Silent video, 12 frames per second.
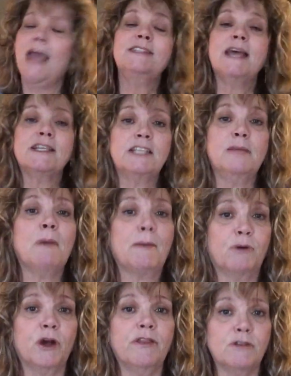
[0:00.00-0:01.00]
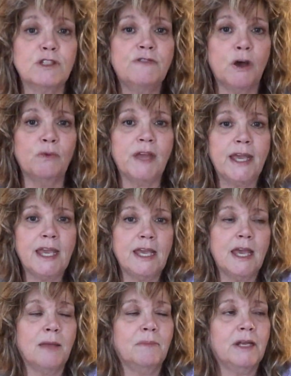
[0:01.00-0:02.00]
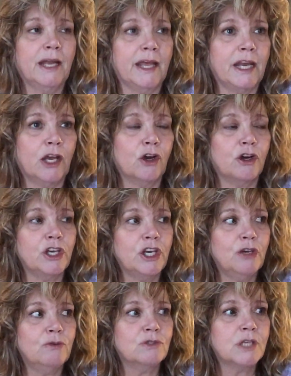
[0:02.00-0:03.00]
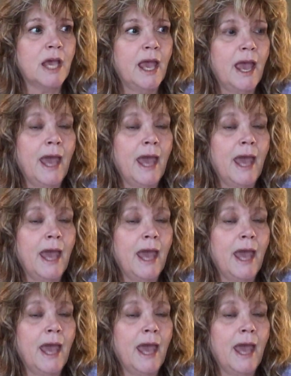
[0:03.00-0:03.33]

It's actually my brother's phone that he had been letting her use.